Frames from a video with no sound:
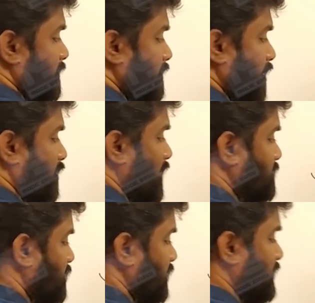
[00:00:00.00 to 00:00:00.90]
Your
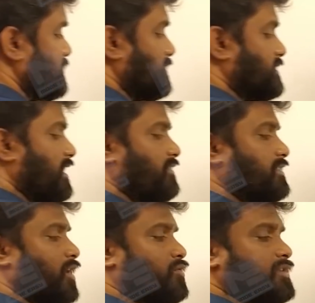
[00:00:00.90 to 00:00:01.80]
answer is
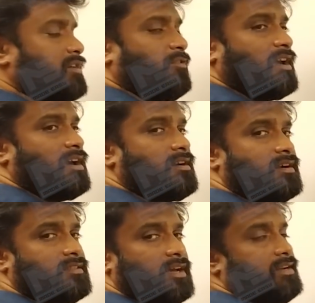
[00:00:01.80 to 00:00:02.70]

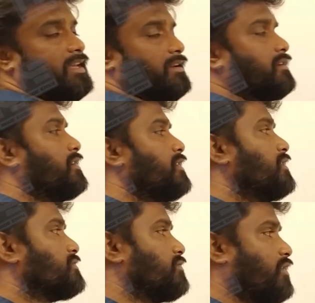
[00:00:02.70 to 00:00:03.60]
7513.
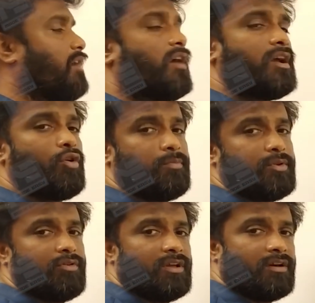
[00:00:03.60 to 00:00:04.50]
So now I hope
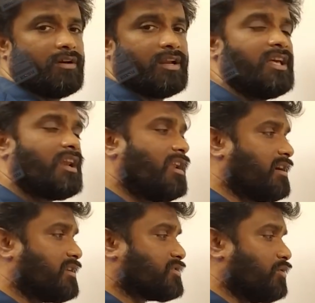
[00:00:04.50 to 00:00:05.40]
you uh, clearly
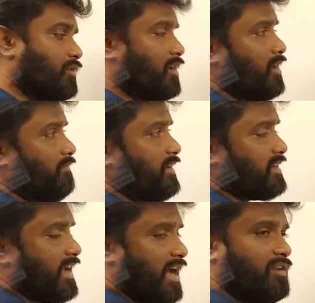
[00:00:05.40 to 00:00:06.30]
understood
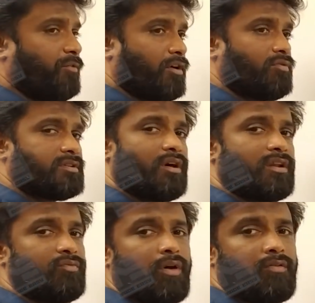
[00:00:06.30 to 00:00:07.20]
when carry forwards are
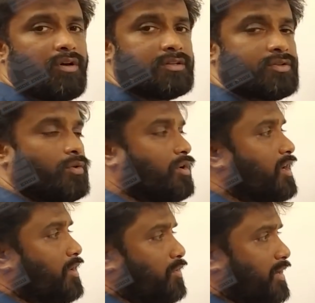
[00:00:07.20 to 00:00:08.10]
involved also,
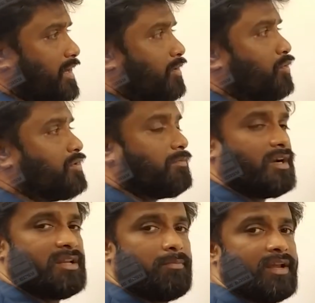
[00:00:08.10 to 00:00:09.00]
you can do the
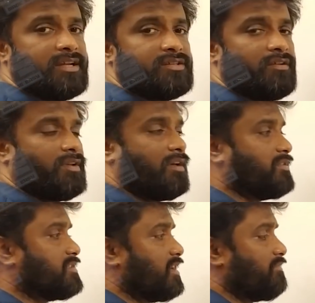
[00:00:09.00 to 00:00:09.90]
multiplication of
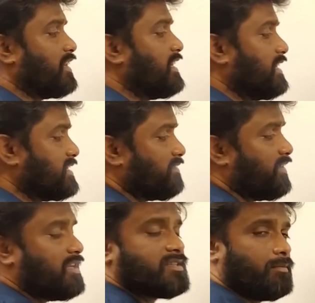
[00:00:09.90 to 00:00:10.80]
11s in a very easy
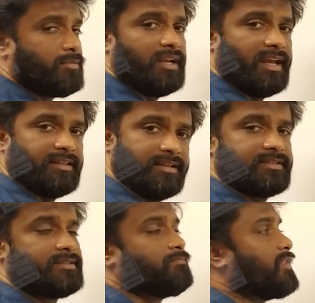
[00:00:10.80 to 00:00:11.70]
way, something like
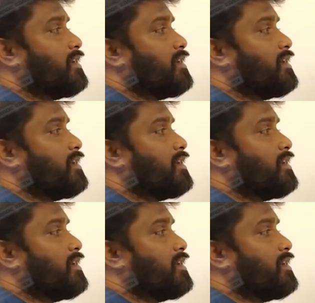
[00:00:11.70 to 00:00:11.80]
this.